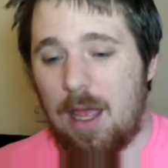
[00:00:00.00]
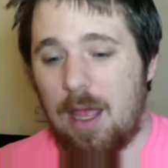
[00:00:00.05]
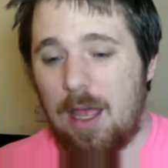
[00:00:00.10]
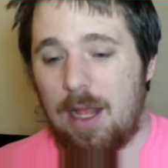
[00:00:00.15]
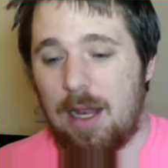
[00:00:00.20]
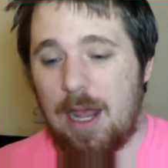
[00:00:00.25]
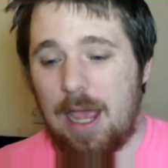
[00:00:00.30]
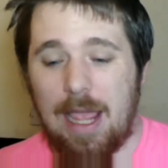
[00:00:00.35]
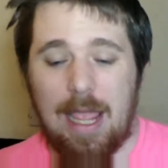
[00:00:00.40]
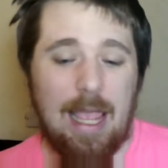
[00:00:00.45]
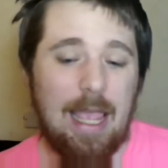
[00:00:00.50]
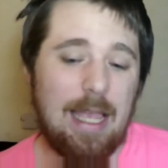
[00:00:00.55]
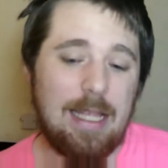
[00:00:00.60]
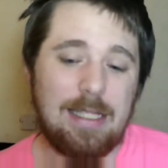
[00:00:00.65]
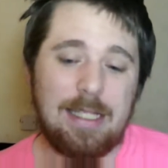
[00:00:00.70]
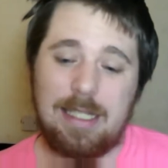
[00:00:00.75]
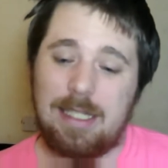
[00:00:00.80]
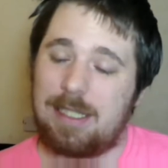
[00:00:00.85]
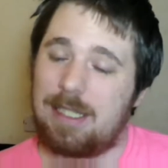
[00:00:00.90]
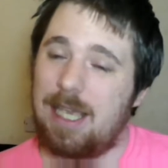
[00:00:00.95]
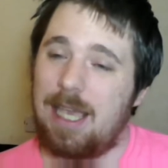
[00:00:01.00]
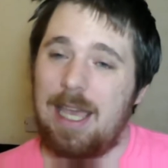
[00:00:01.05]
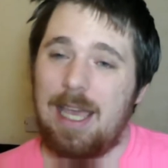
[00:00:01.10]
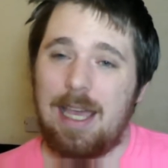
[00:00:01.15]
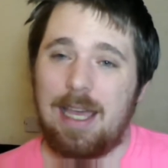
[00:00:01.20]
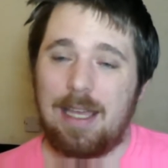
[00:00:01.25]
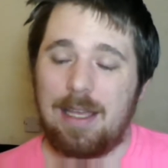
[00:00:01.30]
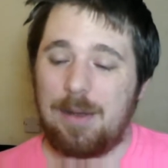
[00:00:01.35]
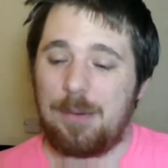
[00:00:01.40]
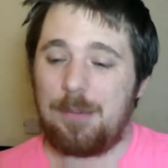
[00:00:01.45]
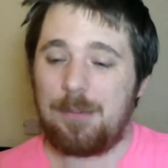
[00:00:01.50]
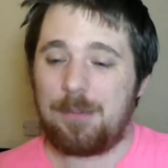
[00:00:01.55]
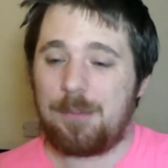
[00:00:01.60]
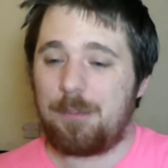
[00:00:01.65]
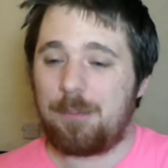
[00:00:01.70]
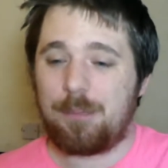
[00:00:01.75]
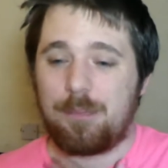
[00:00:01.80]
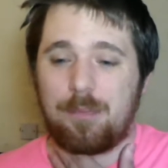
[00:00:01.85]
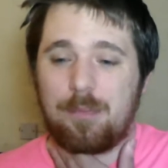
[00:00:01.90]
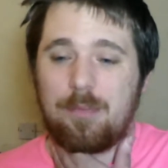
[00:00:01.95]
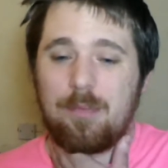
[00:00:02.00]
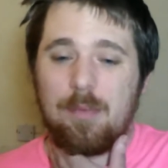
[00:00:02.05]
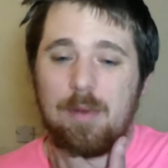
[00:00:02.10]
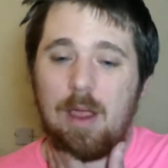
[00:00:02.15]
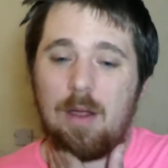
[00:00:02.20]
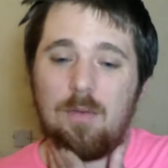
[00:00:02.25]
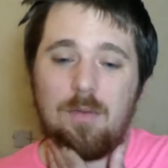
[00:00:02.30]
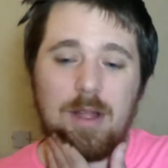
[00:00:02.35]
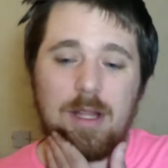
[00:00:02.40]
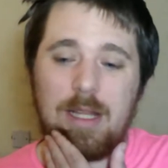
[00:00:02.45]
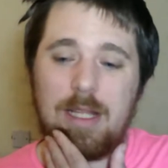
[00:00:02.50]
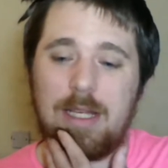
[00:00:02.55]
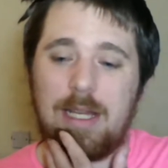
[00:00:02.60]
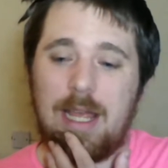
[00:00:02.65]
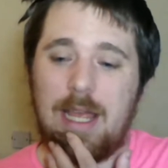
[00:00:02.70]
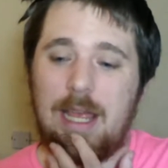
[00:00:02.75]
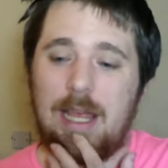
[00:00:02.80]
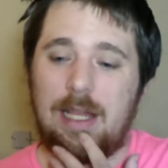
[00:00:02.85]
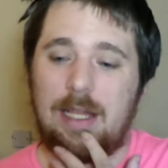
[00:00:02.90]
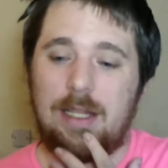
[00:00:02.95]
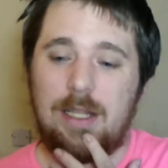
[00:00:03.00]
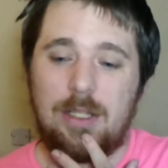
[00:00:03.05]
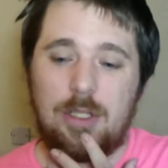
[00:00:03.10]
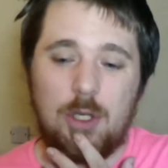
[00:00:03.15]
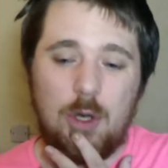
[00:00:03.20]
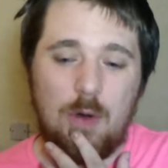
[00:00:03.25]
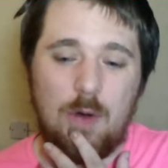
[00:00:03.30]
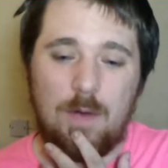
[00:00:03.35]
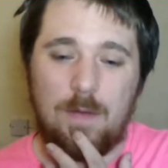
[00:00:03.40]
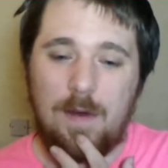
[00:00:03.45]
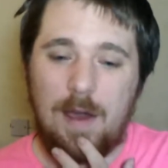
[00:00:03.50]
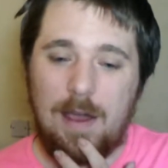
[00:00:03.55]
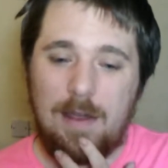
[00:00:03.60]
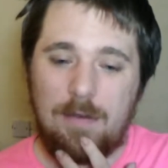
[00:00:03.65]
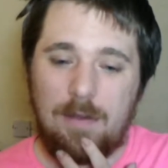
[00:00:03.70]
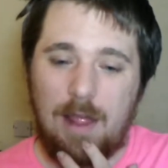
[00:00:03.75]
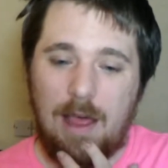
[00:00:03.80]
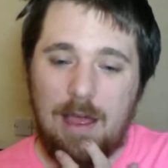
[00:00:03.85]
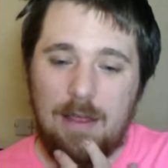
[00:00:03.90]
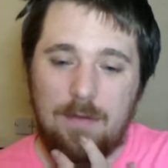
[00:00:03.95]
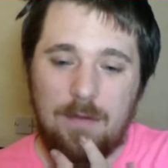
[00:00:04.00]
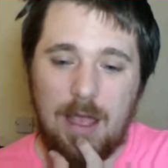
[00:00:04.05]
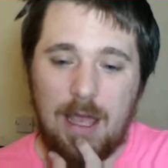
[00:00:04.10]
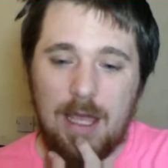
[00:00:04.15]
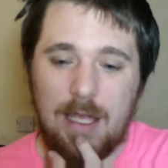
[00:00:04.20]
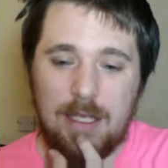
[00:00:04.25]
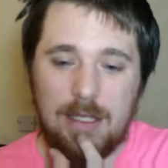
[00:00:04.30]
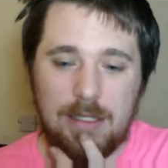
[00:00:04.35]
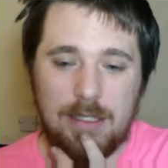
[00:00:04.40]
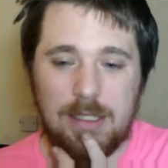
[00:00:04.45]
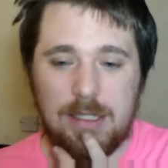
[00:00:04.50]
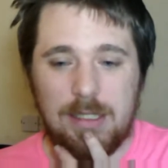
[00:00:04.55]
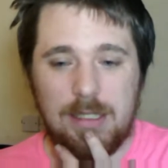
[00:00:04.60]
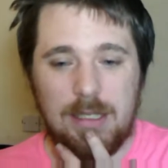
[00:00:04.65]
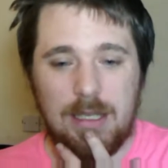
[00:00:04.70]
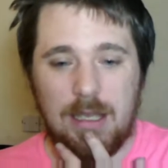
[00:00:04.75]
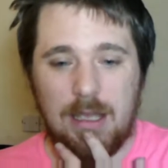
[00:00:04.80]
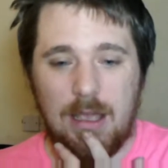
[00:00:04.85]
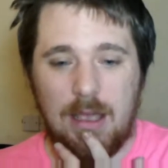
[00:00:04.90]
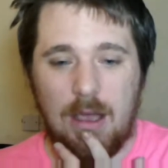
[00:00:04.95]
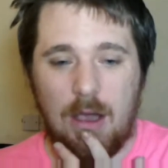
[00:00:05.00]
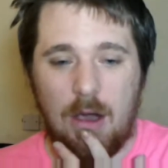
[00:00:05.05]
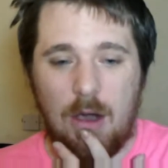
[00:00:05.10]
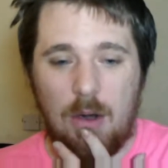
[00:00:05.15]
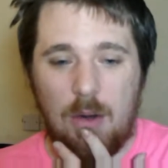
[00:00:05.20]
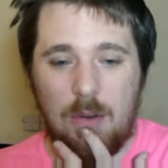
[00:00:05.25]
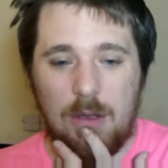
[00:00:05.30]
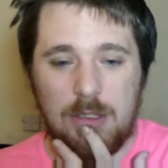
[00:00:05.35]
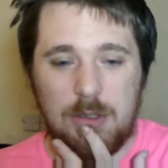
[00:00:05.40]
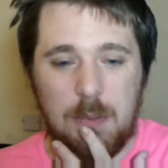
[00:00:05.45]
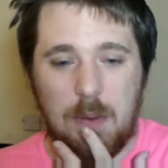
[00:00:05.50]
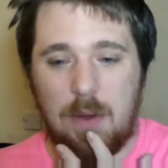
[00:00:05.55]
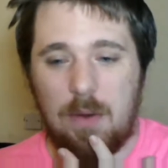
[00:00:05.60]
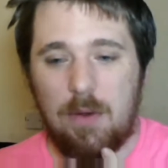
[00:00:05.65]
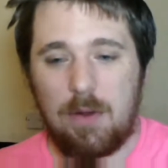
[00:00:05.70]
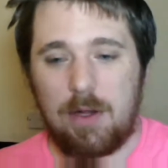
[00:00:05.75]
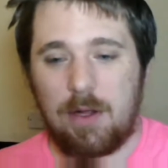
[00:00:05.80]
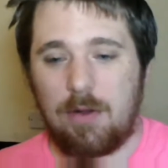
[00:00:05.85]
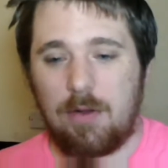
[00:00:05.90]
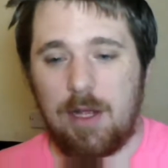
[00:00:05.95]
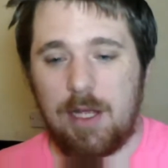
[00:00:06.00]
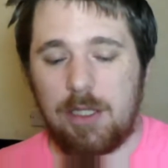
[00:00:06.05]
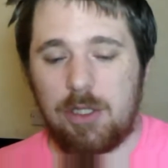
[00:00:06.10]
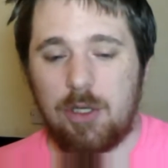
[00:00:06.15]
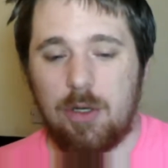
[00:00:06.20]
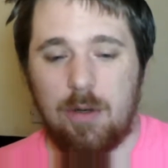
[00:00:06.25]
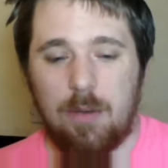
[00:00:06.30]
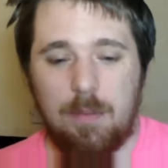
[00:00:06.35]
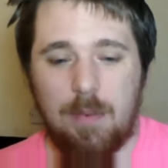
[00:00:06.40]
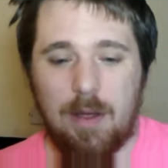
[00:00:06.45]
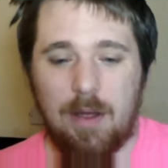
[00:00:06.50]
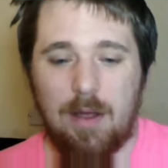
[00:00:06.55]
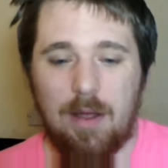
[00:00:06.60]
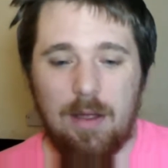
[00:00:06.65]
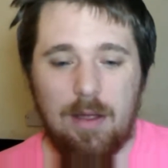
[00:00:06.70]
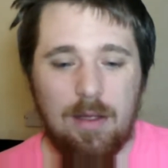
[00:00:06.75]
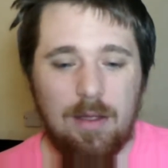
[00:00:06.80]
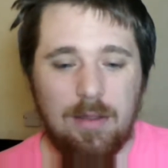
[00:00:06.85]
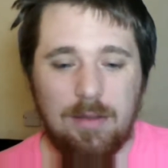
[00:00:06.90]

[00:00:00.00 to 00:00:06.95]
and I hate to say it. I really do. The 205 Live guys always put on a great show, but